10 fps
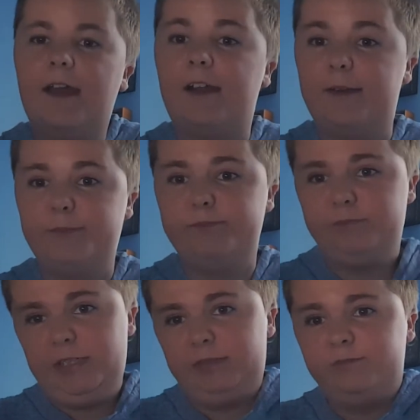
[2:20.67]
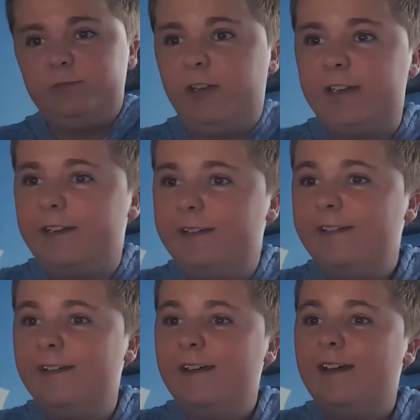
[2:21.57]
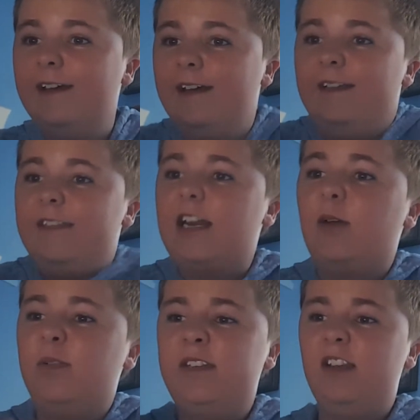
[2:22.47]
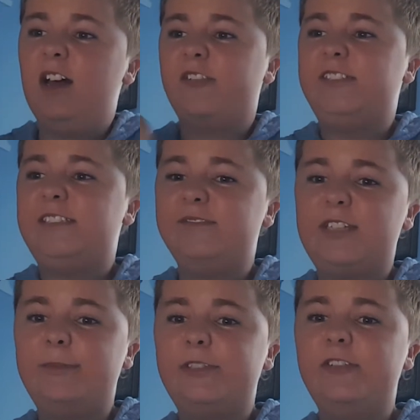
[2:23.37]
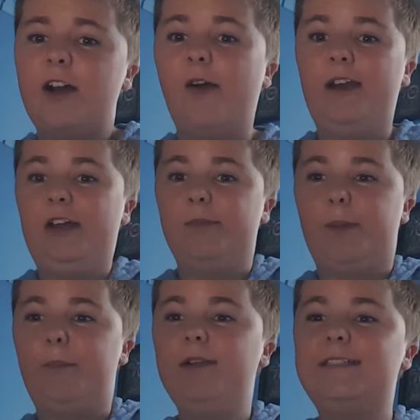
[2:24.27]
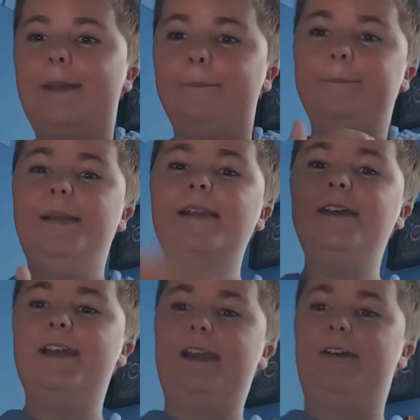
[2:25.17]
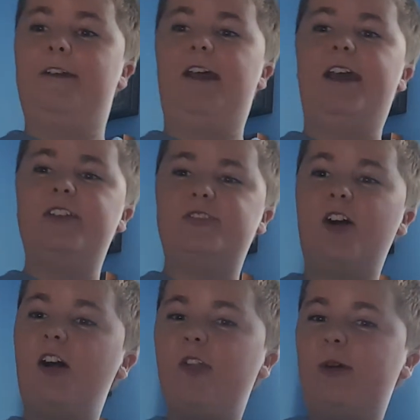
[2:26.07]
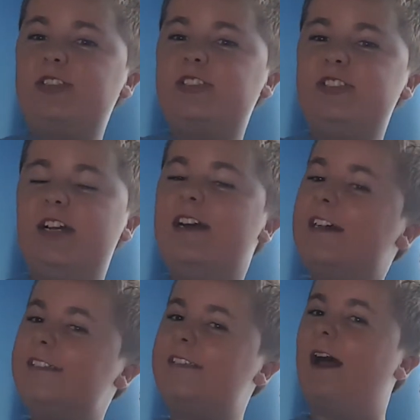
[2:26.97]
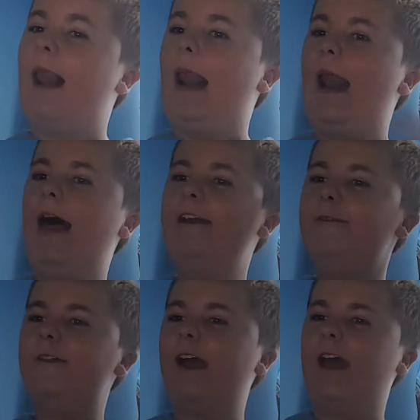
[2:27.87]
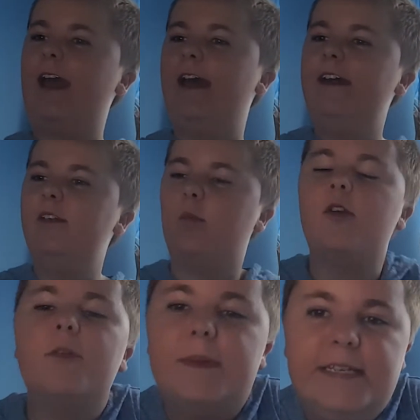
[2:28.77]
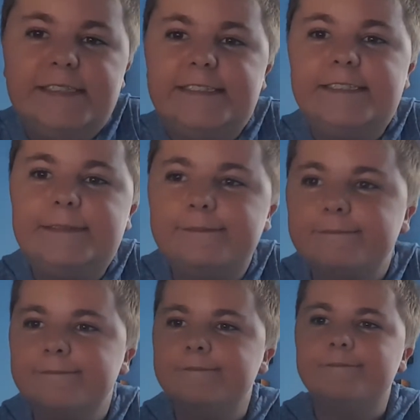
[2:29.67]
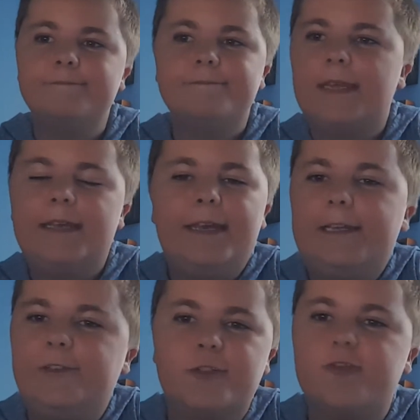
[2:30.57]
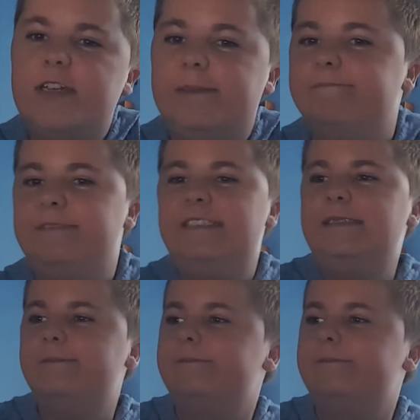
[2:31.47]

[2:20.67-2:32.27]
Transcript: And, yeah, right. Then I won the lottery 7 times in a row. Now I'm a multi-billionaire. I answer all the questions to life and world peace. In your dreams.